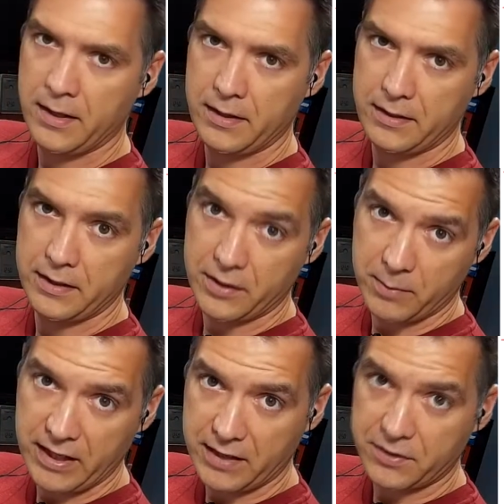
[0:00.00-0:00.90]
Now you
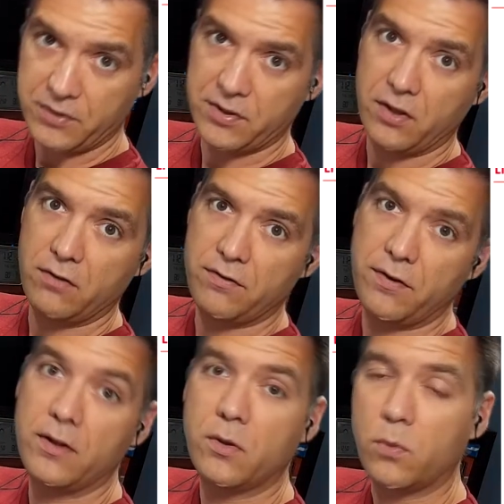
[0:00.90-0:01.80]
may ask yourself,
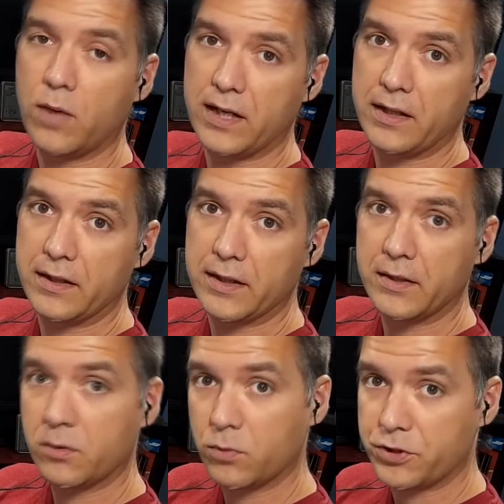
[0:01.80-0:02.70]

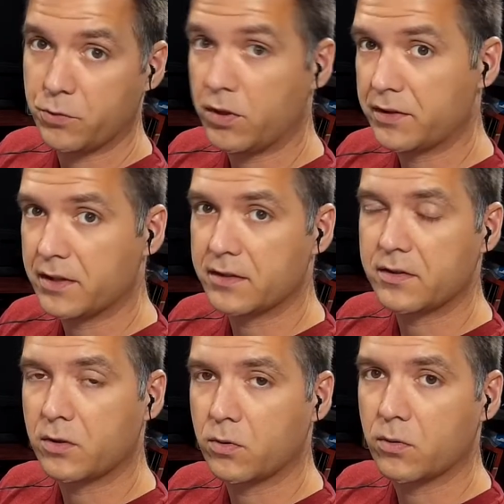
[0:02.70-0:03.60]
why would you want this,
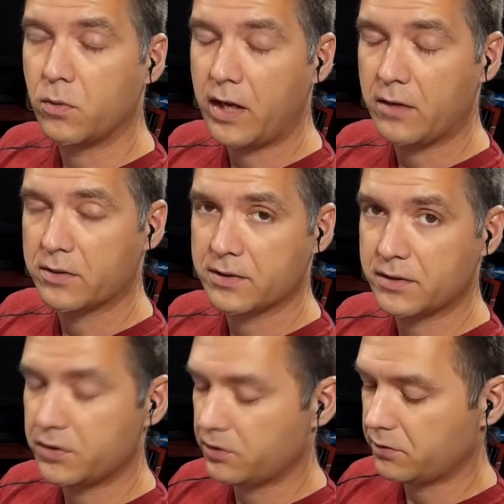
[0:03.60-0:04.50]
or how is
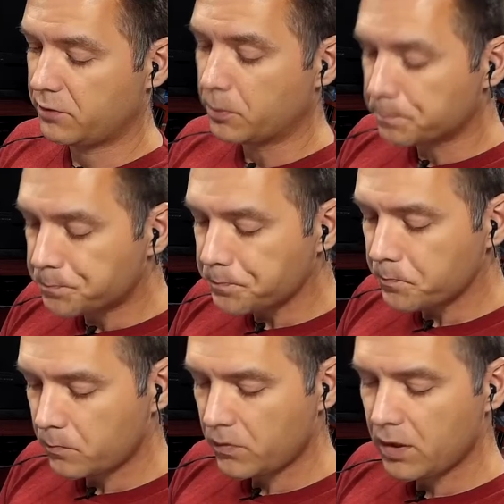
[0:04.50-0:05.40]
this useful?
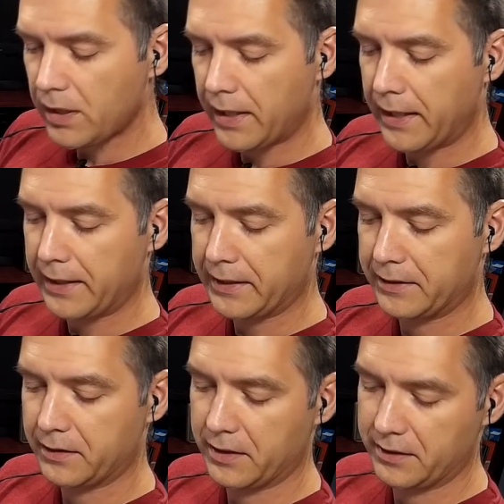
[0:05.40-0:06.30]

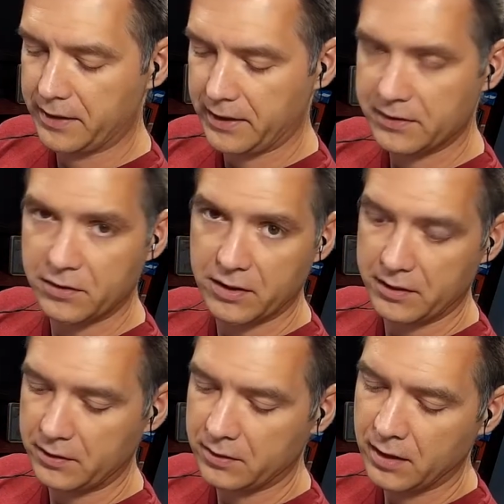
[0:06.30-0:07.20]
And the answer
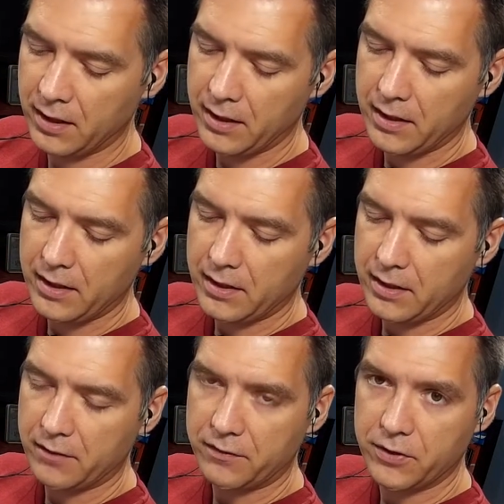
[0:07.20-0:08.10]
is,
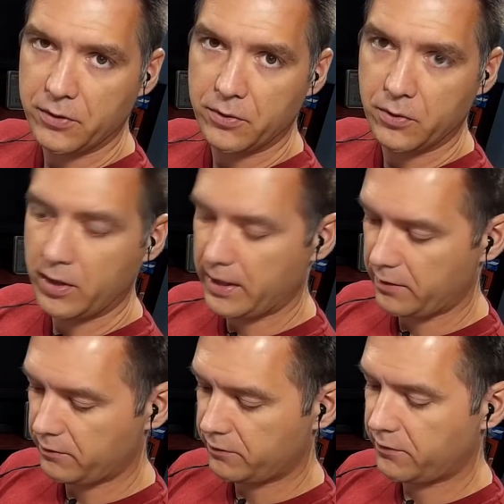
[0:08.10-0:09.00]
if you
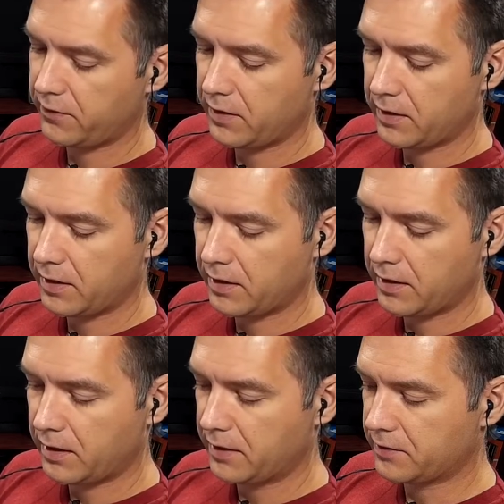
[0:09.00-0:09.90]
have
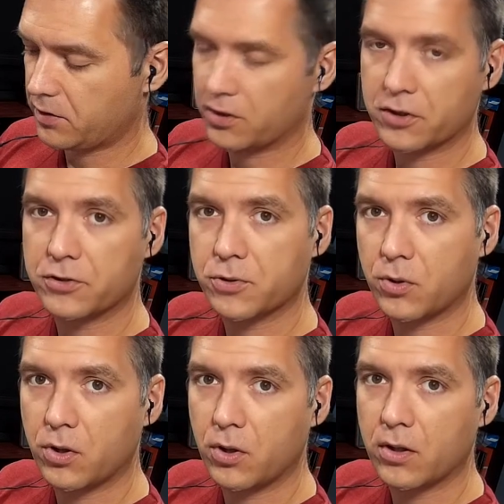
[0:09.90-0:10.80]
a certain
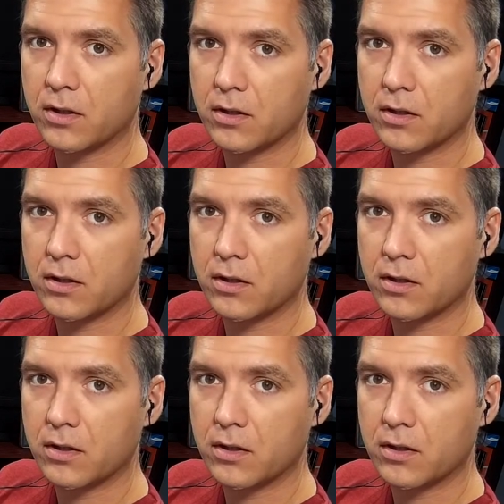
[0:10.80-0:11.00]
control